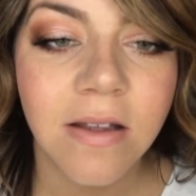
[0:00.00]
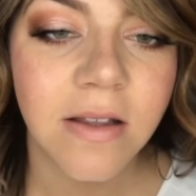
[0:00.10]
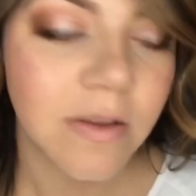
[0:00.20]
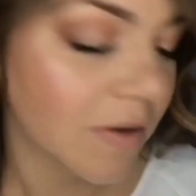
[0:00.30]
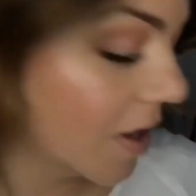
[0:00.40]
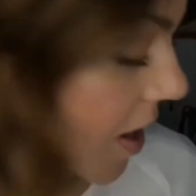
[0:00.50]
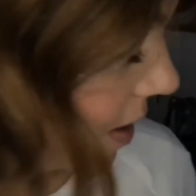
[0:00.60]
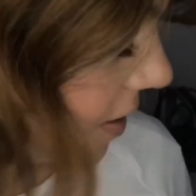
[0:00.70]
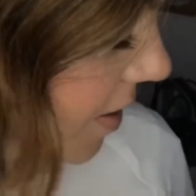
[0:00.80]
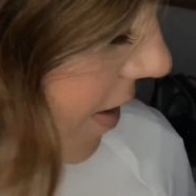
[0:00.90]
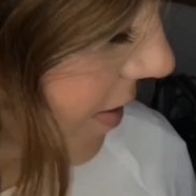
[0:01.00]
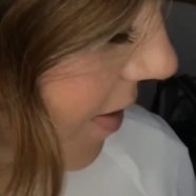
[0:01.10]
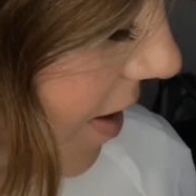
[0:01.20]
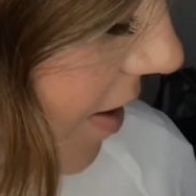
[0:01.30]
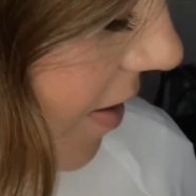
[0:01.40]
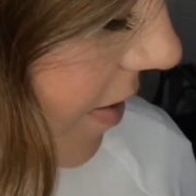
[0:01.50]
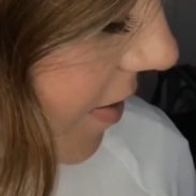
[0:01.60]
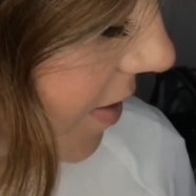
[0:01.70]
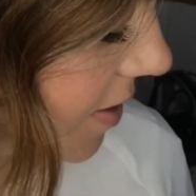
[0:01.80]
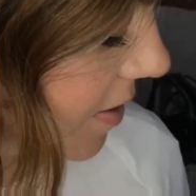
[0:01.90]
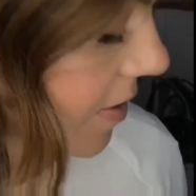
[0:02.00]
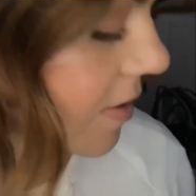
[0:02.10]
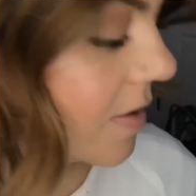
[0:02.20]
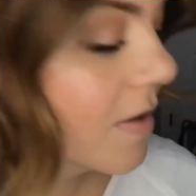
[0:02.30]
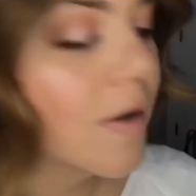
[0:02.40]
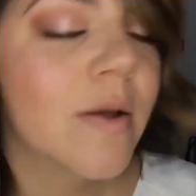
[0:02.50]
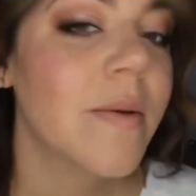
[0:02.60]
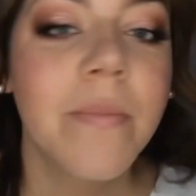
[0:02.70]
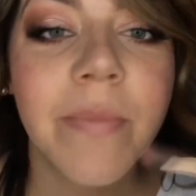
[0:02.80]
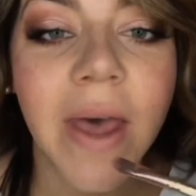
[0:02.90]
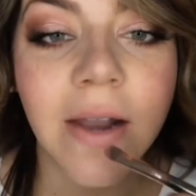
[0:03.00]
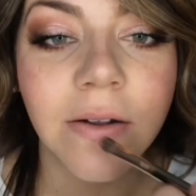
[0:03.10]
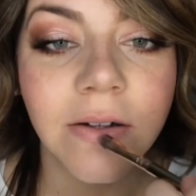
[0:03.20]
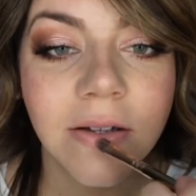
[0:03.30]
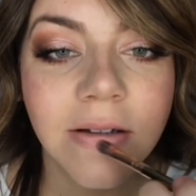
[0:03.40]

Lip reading: The color is called Petal.